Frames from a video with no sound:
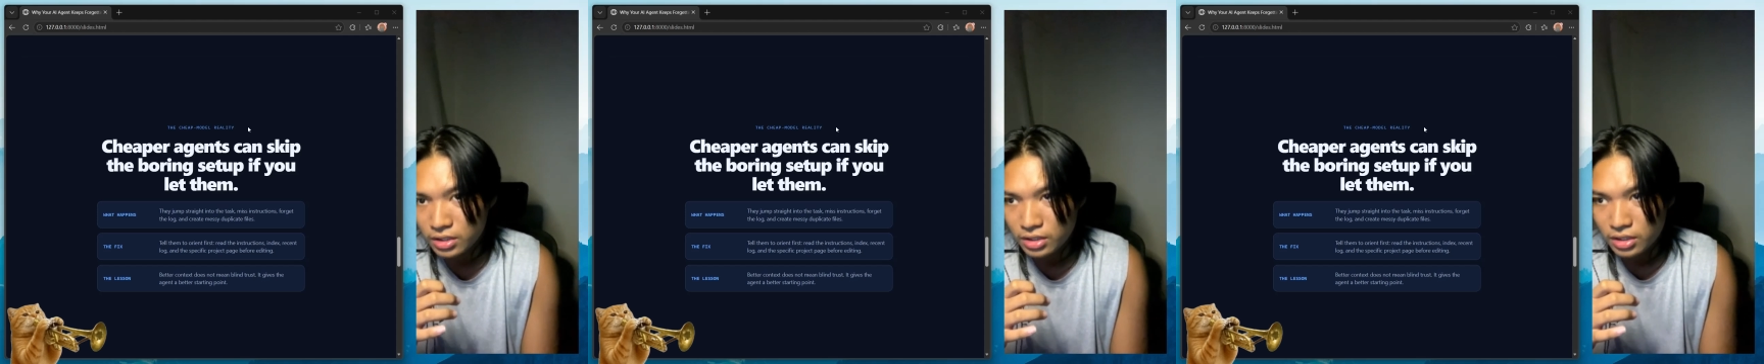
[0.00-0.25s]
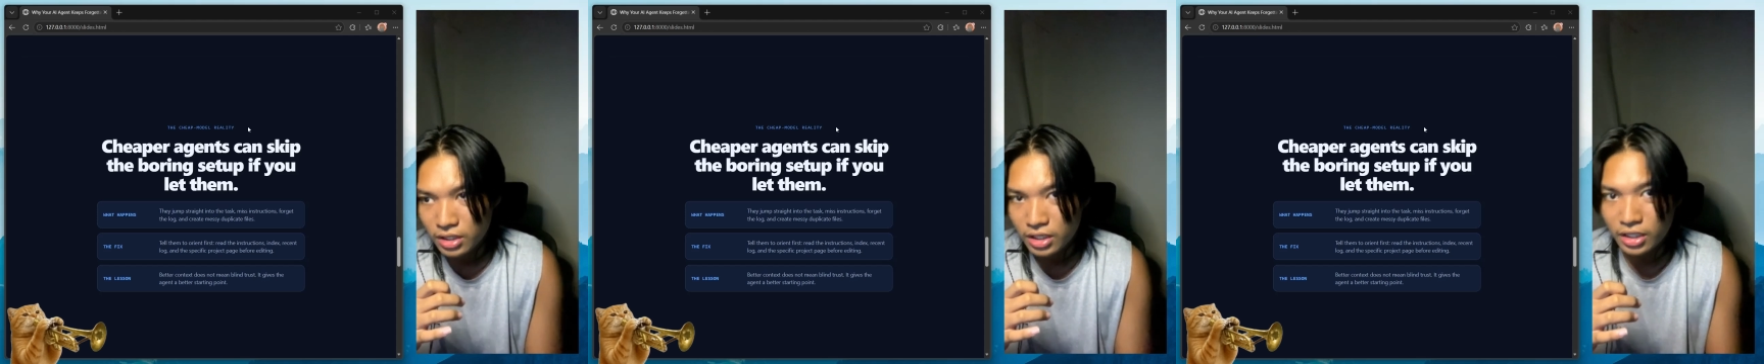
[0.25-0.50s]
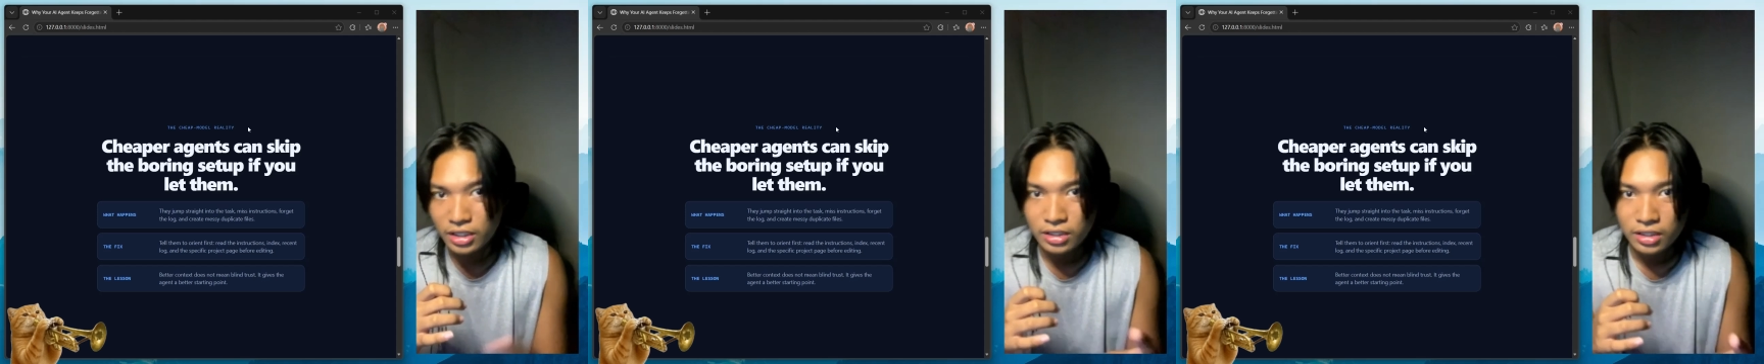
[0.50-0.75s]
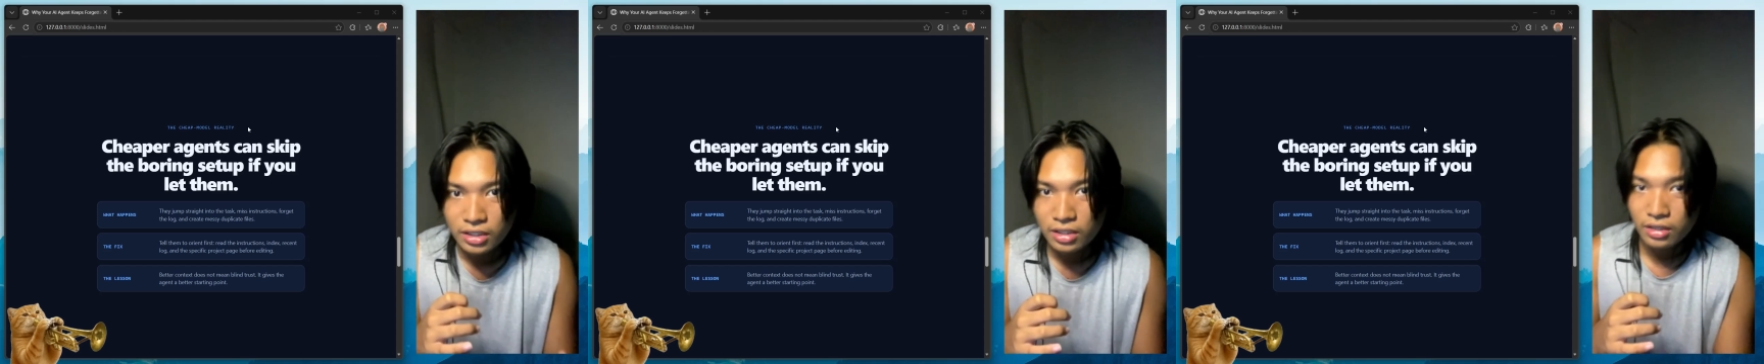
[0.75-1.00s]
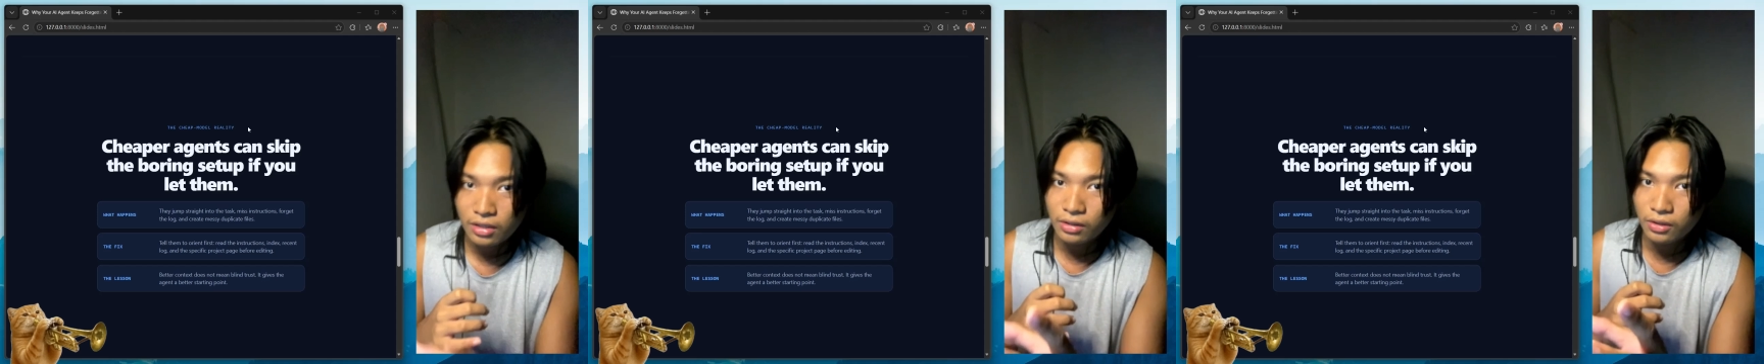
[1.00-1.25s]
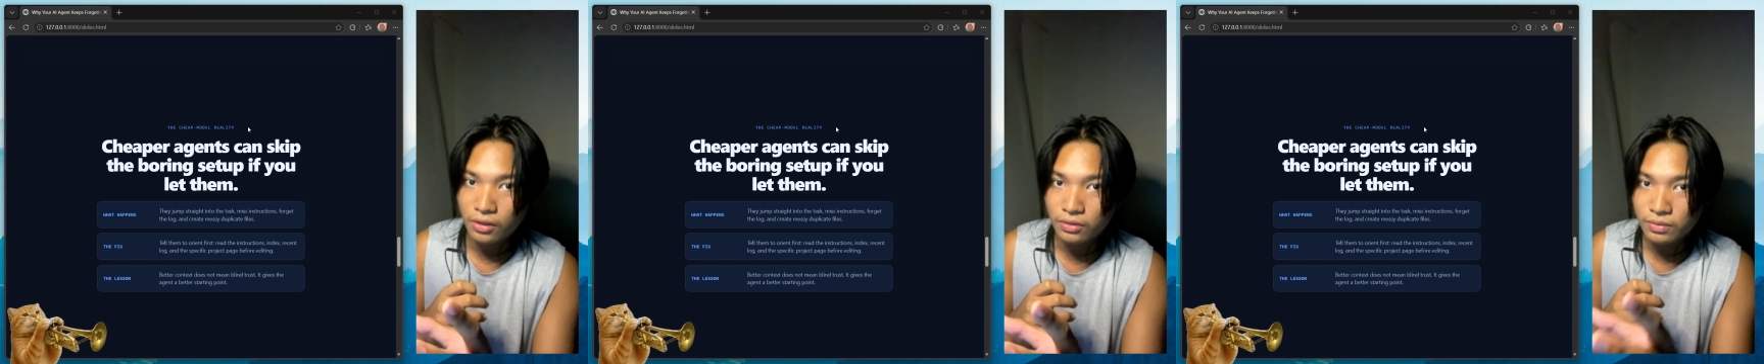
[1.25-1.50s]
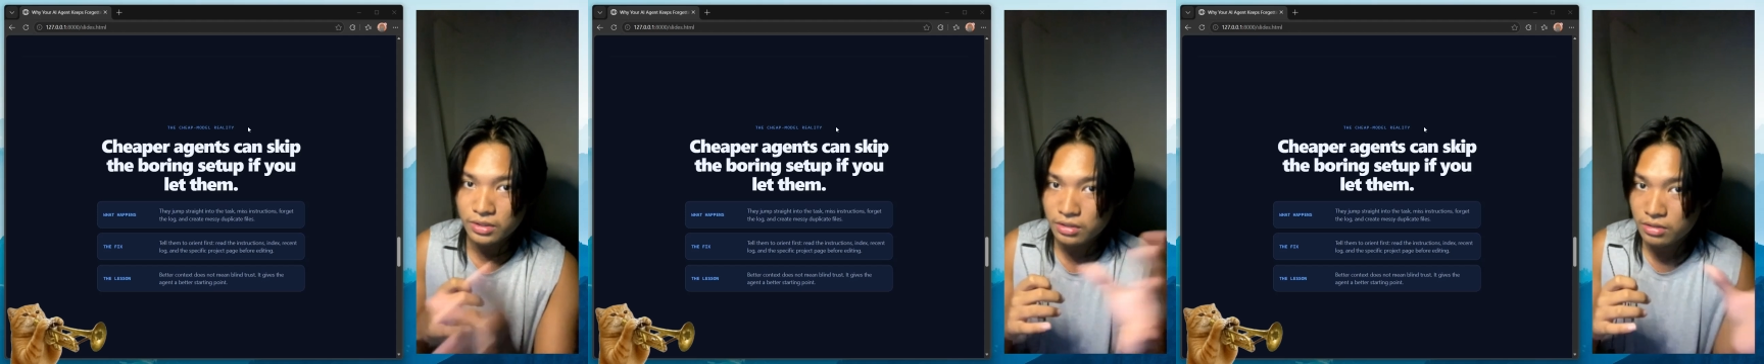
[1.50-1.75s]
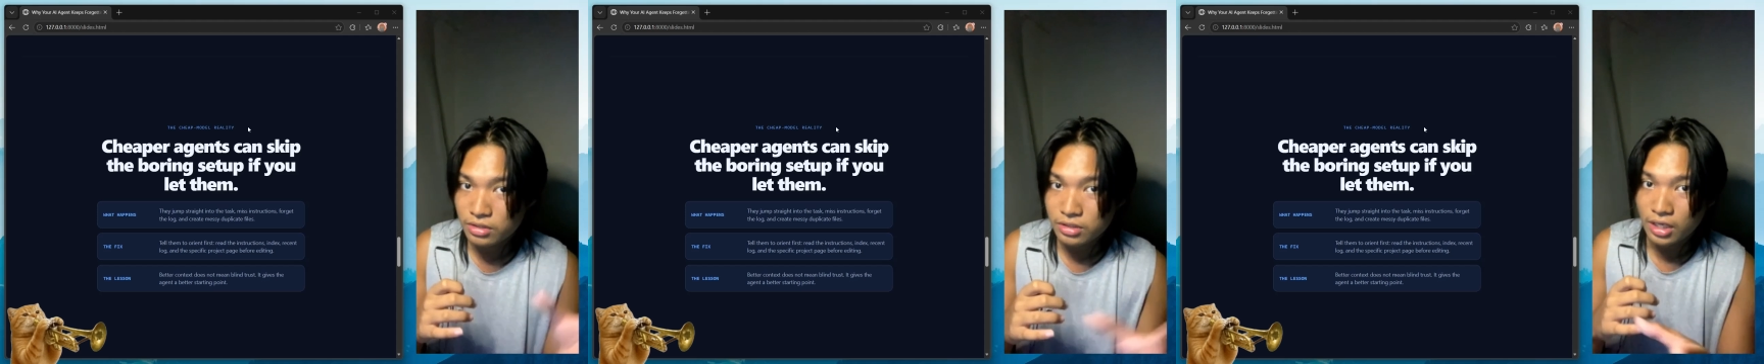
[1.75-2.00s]
And then Claude would
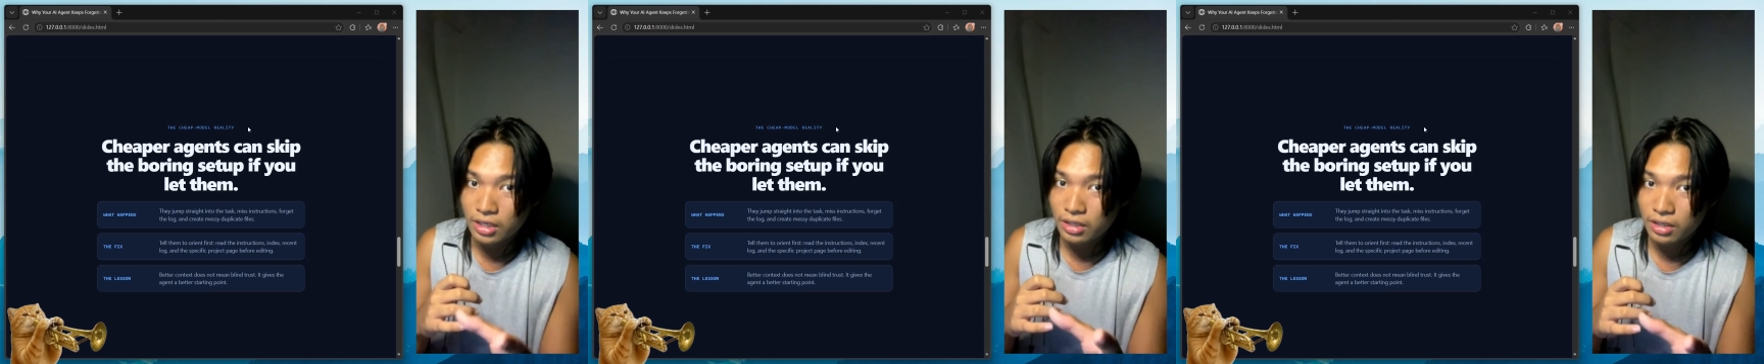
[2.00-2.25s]
check